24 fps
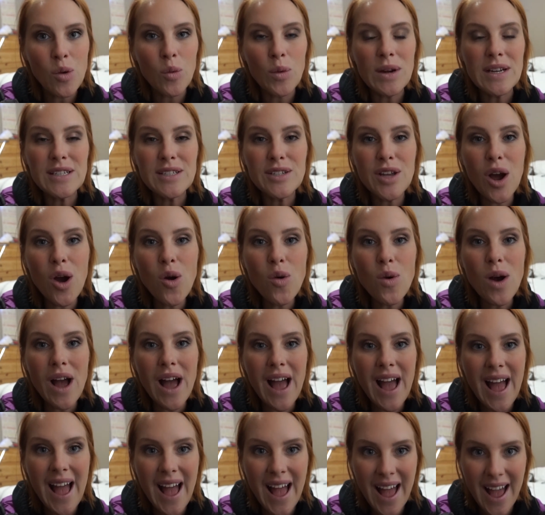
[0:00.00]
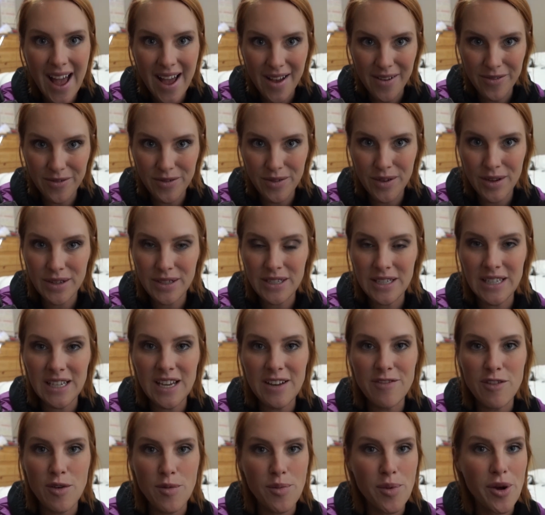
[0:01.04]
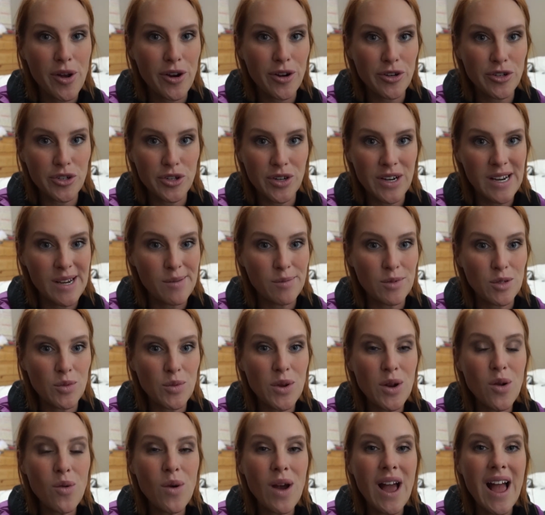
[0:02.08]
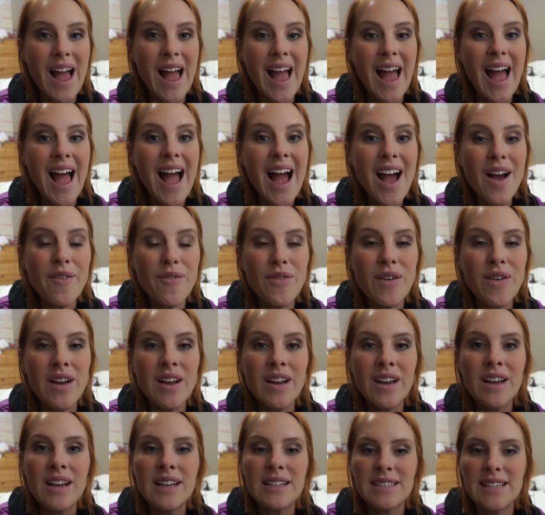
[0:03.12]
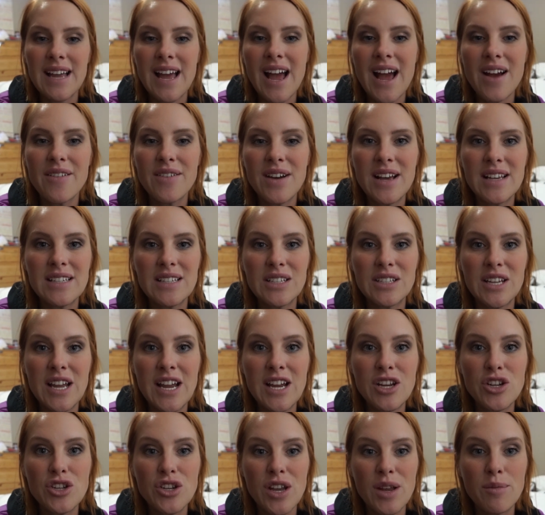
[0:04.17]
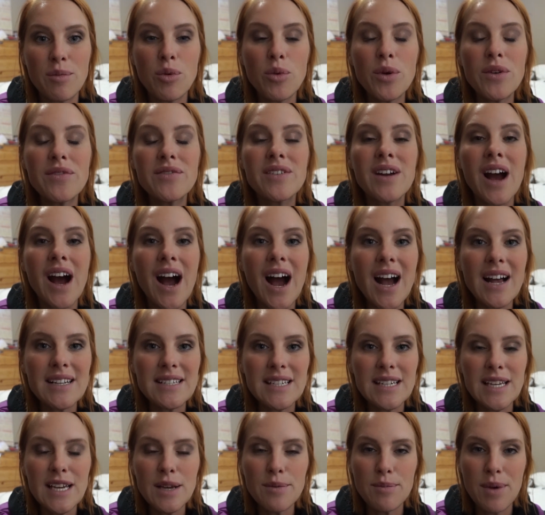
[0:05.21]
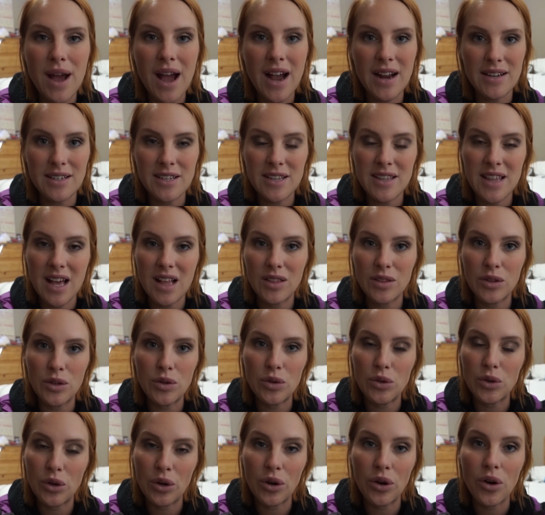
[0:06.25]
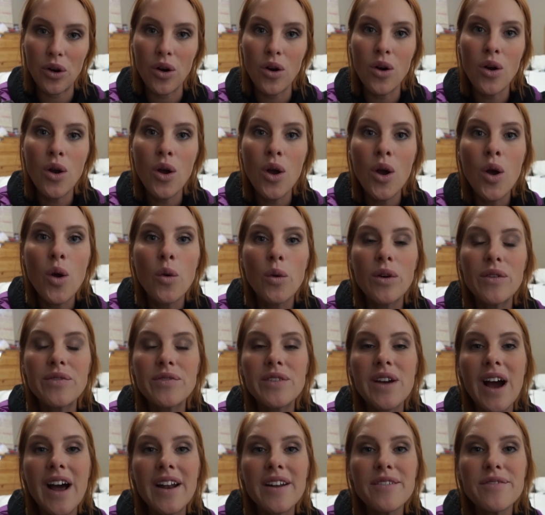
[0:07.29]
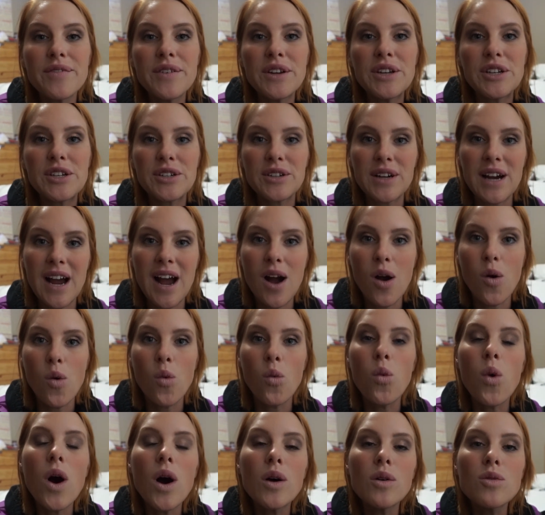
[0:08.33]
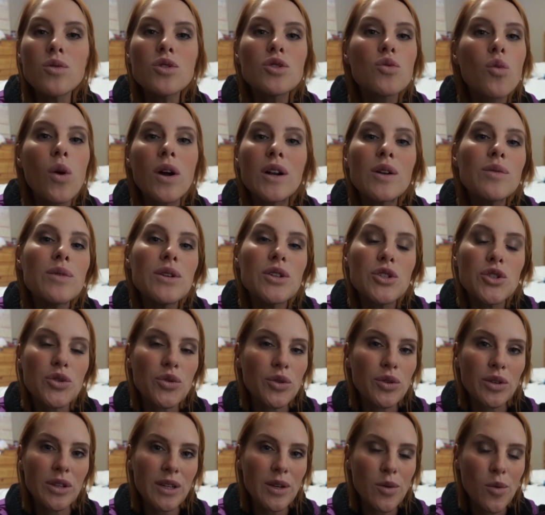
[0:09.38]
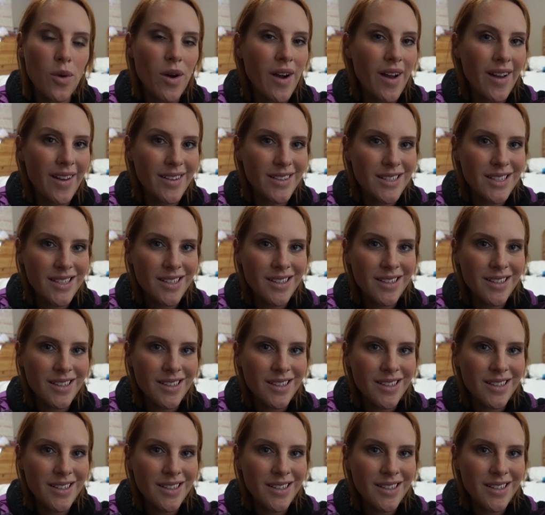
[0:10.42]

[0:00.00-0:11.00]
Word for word: We don't have to give up on our dreams. We don't have to have hesitation, but we've got to get back to that little girl. We've got to figure out what, what do we truly want?